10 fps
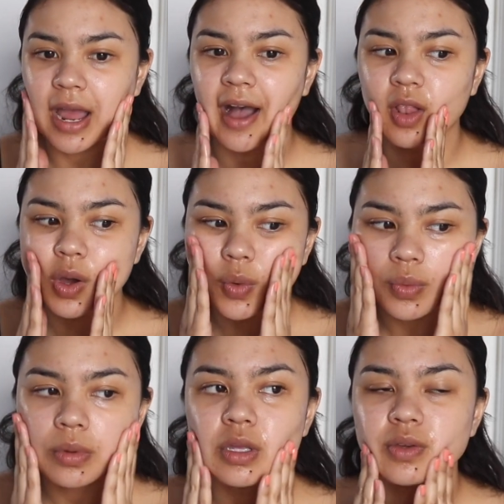aloe
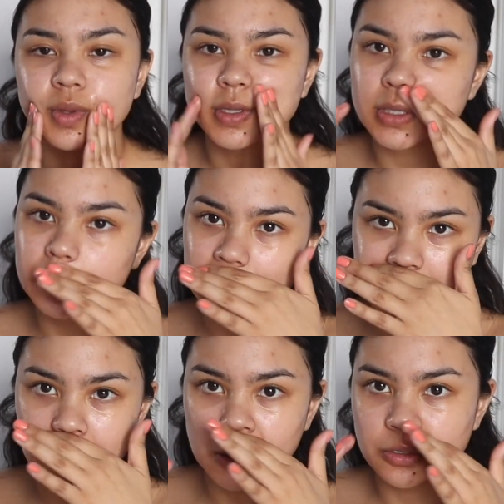and you like smear
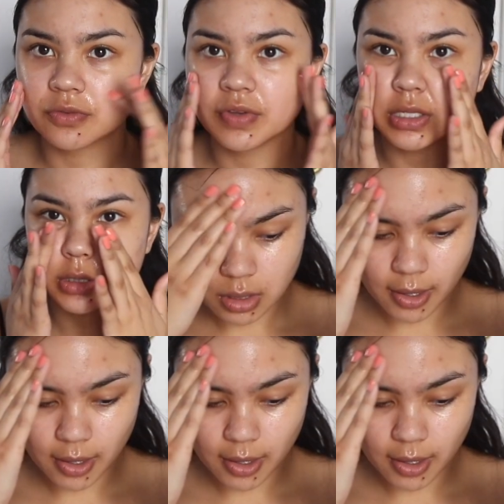that on your face.